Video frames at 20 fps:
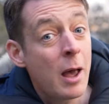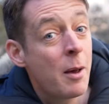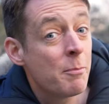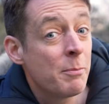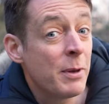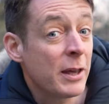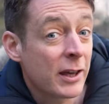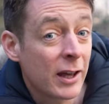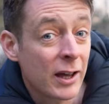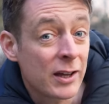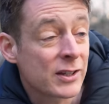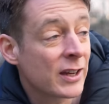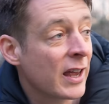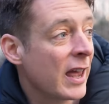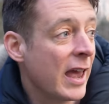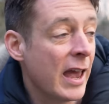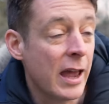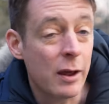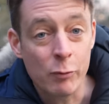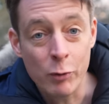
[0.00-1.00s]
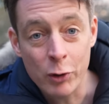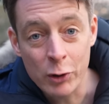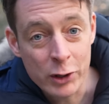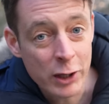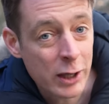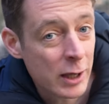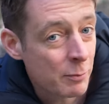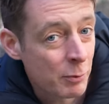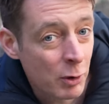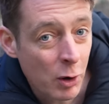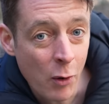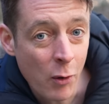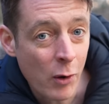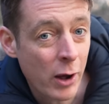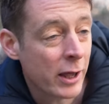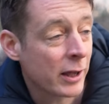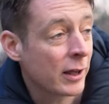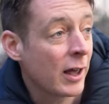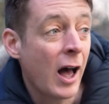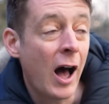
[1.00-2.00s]
because it will keep
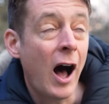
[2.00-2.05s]
going.